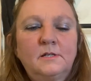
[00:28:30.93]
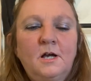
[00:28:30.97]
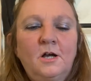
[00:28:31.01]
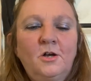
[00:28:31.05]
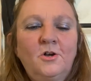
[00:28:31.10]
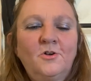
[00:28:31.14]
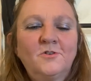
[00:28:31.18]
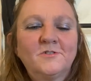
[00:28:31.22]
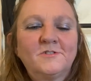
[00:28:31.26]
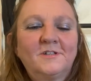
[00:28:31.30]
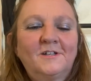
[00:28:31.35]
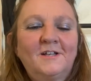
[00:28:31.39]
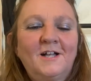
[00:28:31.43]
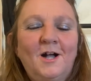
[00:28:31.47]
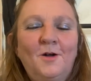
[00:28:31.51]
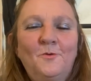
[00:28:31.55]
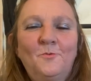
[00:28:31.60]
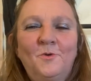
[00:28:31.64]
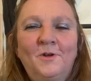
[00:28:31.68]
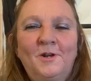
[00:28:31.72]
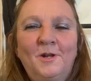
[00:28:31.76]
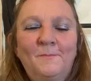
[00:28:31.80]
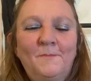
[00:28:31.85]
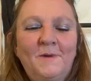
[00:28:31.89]
I also got
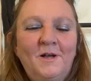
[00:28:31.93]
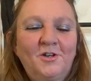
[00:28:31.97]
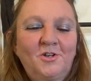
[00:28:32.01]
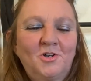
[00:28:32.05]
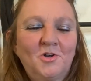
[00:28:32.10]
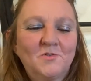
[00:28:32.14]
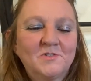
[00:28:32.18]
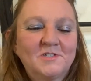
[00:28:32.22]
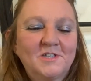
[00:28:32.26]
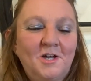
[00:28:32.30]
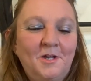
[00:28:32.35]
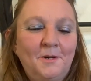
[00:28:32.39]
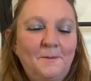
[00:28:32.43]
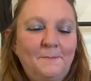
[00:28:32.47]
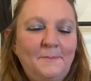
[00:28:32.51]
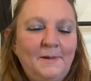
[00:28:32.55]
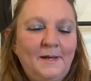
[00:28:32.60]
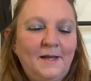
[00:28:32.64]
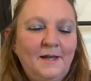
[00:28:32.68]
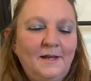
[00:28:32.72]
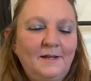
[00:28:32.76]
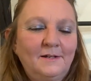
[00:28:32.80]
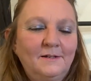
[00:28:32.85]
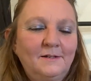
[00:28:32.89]
one in my ghost hunting
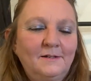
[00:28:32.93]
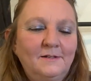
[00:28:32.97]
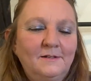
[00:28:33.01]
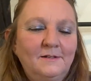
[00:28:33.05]
bag.